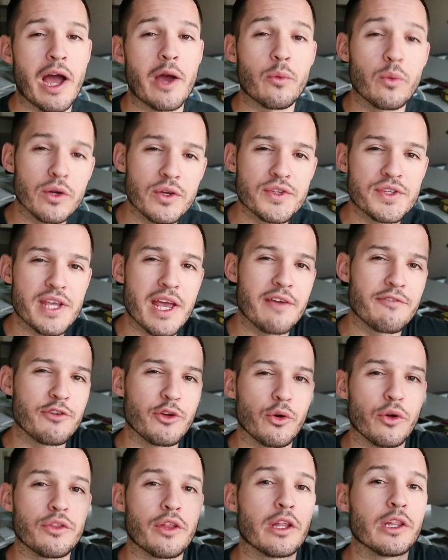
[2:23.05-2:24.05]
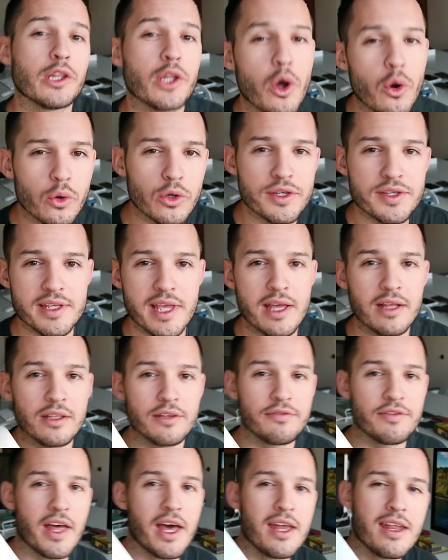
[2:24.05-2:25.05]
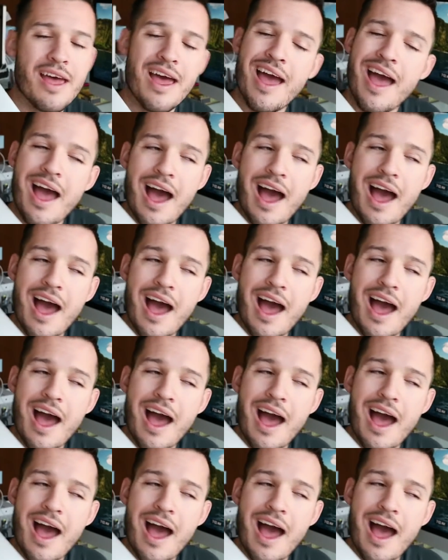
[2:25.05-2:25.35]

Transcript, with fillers: I will say if you're on the lower scale of that,